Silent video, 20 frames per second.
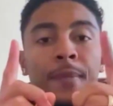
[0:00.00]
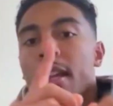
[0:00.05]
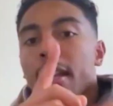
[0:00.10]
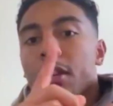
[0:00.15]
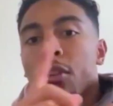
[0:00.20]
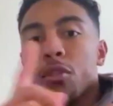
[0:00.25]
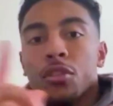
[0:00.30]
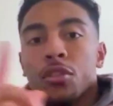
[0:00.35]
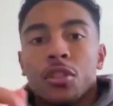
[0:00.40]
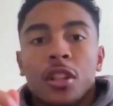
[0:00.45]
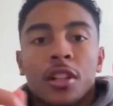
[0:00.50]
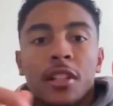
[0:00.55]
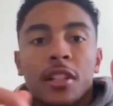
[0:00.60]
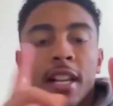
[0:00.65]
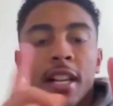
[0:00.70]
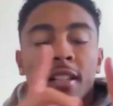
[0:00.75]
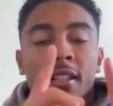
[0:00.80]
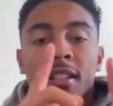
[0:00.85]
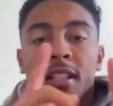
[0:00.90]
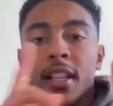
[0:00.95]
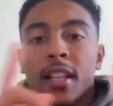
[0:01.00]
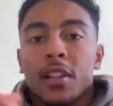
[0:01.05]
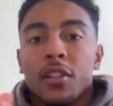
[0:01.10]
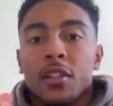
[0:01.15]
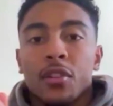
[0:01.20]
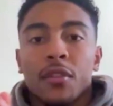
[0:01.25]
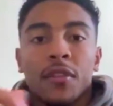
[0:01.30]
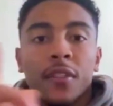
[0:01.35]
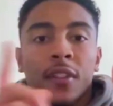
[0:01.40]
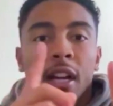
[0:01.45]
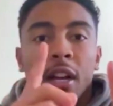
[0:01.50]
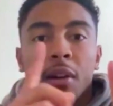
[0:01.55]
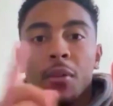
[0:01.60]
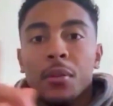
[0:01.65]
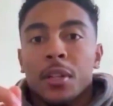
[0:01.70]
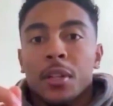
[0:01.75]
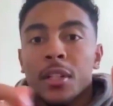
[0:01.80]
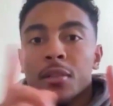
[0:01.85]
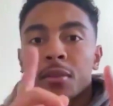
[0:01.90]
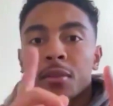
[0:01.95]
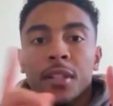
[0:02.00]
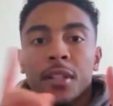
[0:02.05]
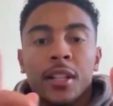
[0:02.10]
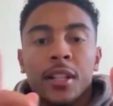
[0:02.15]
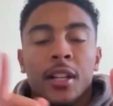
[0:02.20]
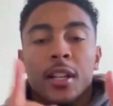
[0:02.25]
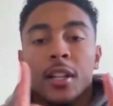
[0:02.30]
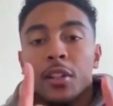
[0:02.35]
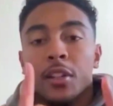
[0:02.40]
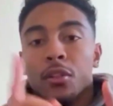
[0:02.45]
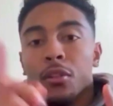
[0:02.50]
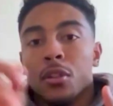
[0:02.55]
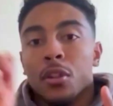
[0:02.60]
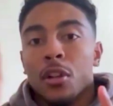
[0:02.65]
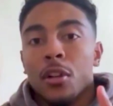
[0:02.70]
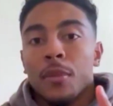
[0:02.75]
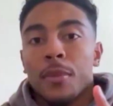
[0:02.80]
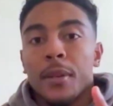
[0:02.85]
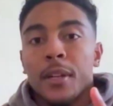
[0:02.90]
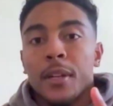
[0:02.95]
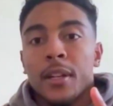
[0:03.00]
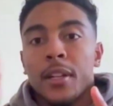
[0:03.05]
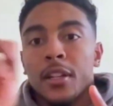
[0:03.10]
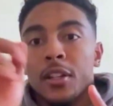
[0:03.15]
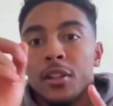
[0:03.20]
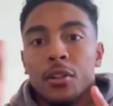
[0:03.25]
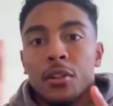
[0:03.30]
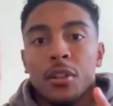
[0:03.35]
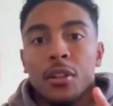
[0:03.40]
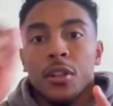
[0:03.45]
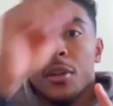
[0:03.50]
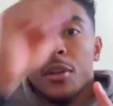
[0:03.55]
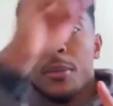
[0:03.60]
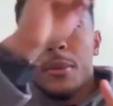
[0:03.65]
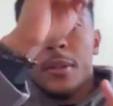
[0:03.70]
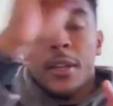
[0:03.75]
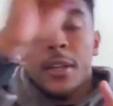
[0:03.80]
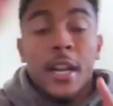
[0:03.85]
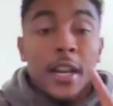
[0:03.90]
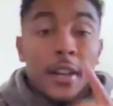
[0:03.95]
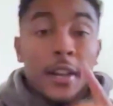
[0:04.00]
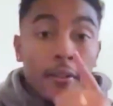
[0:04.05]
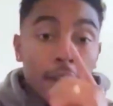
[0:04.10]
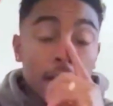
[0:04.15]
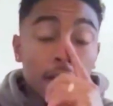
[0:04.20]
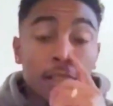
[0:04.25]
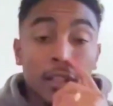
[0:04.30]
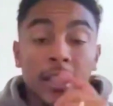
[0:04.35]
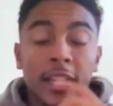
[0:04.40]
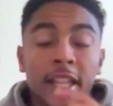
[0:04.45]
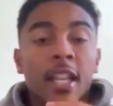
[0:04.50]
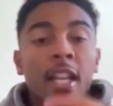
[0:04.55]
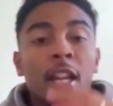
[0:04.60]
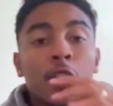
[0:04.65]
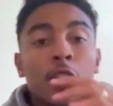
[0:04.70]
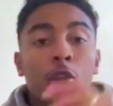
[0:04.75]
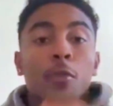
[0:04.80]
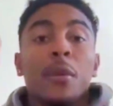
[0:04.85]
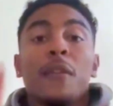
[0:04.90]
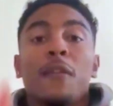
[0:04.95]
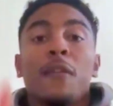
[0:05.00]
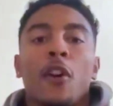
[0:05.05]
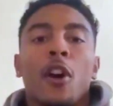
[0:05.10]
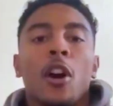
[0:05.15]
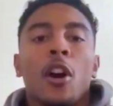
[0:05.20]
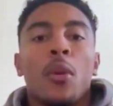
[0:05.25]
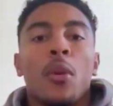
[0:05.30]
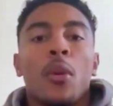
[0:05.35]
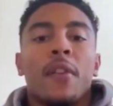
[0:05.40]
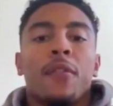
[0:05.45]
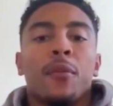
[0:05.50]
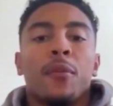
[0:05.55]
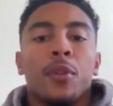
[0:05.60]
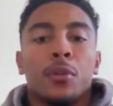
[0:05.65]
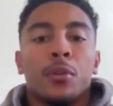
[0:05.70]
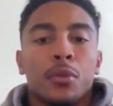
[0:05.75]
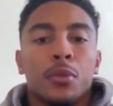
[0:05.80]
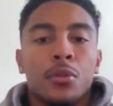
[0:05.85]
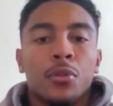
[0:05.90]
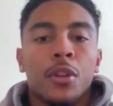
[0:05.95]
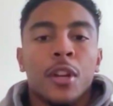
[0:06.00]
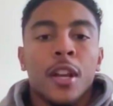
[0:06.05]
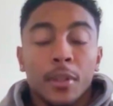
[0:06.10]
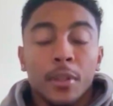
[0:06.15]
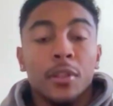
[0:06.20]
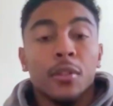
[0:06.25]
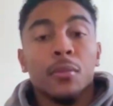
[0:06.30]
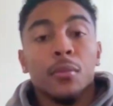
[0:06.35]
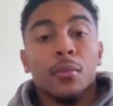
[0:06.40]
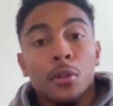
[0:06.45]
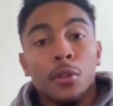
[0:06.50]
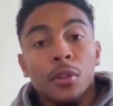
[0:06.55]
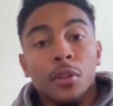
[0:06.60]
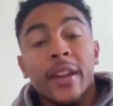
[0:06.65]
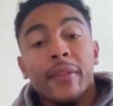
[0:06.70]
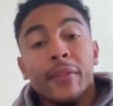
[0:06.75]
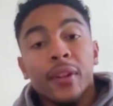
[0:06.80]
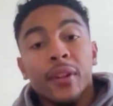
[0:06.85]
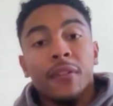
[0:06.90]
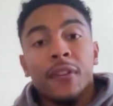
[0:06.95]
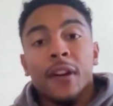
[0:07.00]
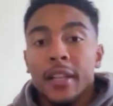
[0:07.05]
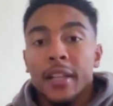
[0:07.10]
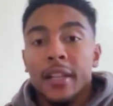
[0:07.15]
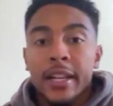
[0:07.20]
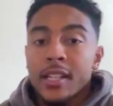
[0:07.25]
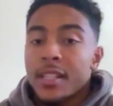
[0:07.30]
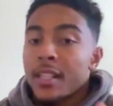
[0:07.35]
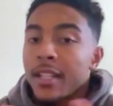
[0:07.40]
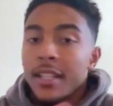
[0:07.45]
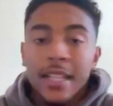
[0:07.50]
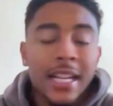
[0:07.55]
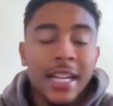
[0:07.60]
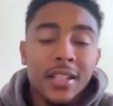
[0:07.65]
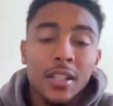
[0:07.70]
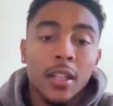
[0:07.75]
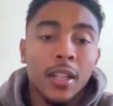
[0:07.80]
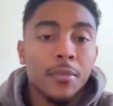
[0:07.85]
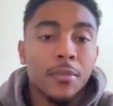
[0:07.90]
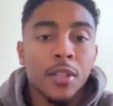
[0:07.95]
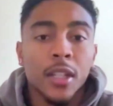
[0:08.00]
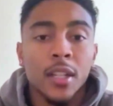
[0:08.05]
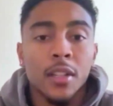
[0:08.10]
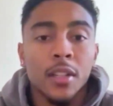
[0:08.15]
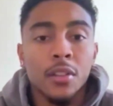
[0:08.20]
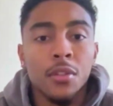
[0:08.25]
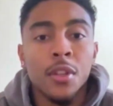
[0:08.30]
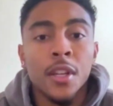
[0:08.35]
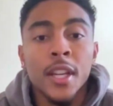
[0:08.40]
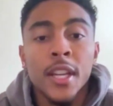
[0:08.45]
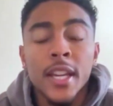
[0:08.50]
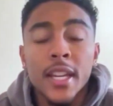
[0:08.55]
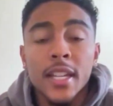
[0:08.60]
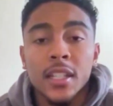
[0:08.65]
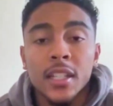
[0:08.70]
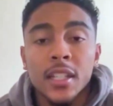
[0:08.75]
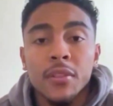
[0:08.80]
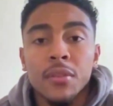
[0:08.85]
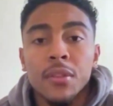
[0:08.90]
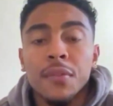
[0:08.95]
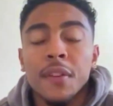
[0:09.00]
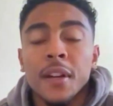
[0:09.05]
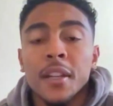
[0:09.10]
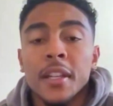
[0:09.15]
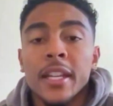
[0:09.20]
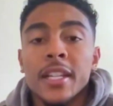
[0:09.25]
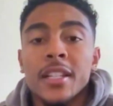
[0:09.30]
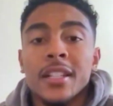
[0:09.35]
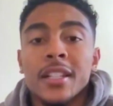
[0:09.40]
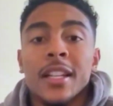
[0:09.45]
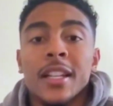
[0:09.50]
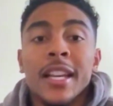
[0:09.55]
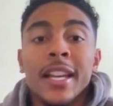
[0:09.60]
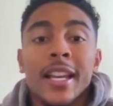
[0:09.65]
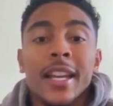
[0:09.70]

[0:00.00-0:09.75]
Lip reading: And then you'll start testing, and you'll figure out what works here, and then you'll go up here, and then you'll go up here. And eventually, you'll be far away from the root. But the root gave you the foundation. That's all I'm trying to do, is give you the foundation.